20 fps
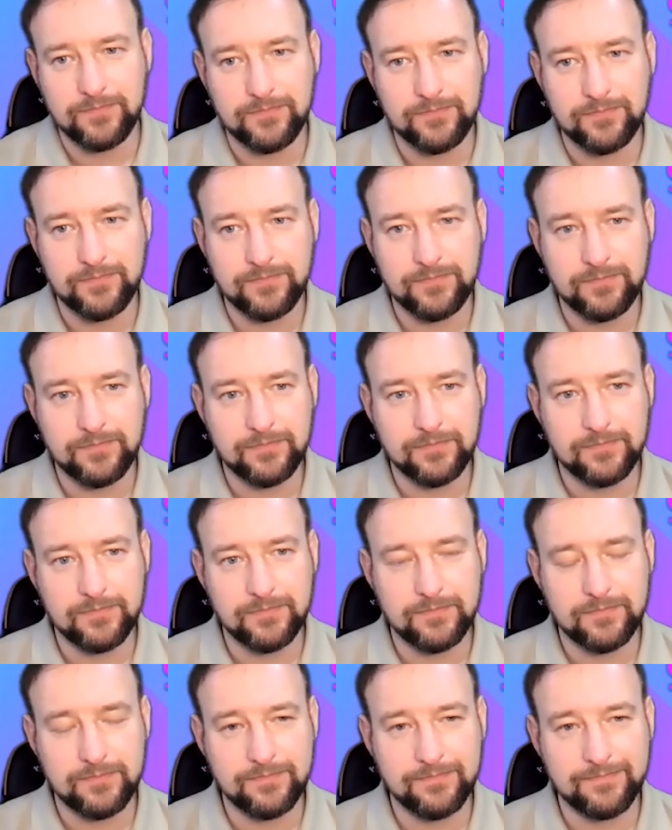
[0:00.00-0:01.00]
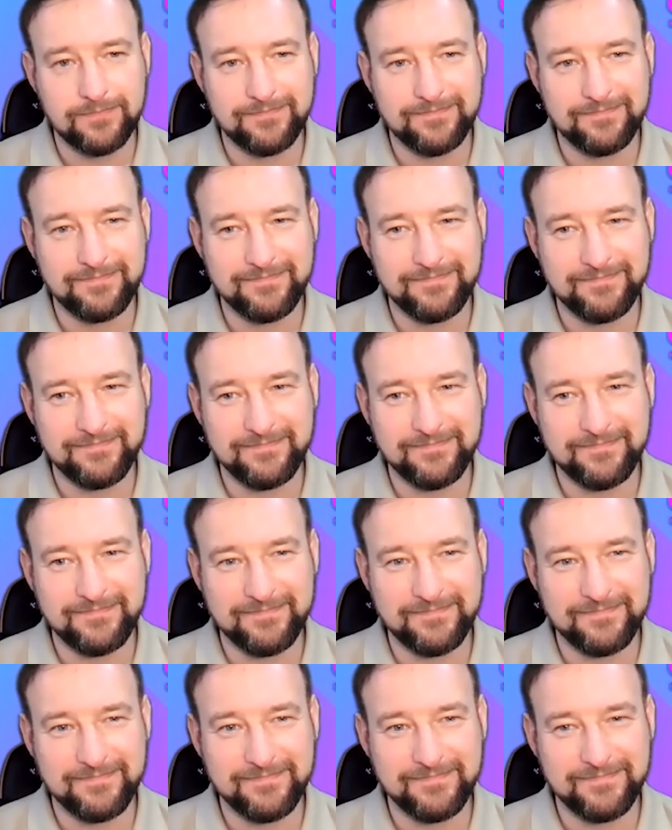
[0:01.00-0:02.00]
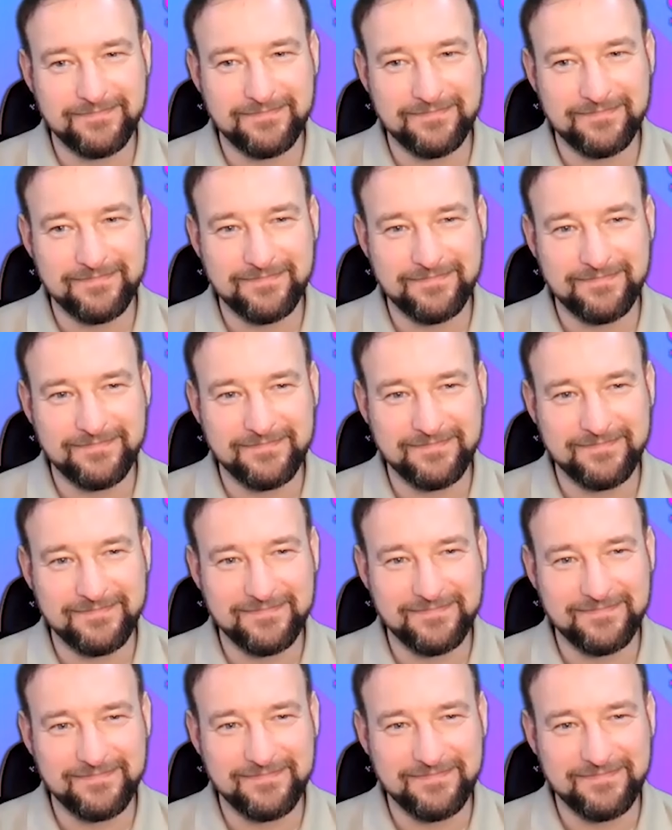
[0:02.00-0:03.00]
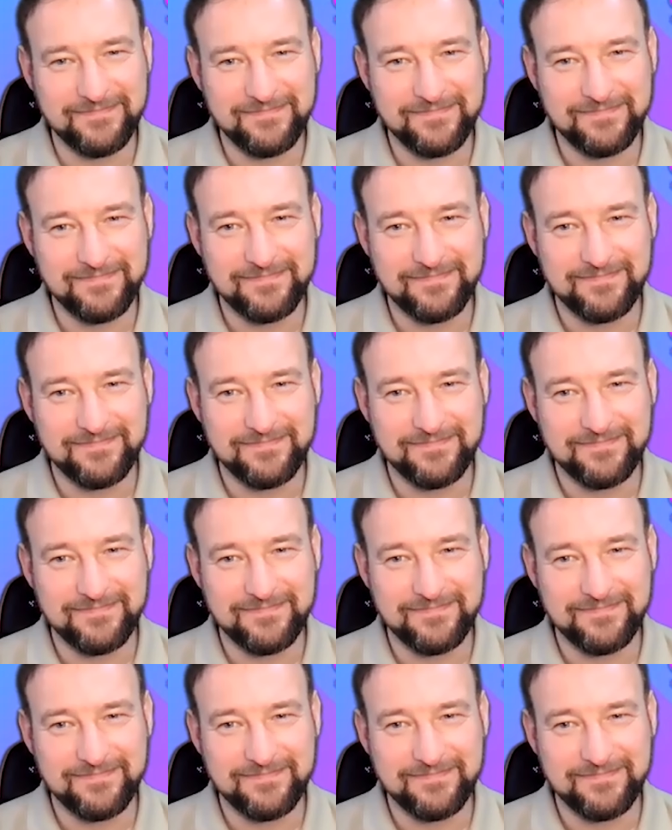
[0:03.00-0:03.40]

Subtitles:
[no speech]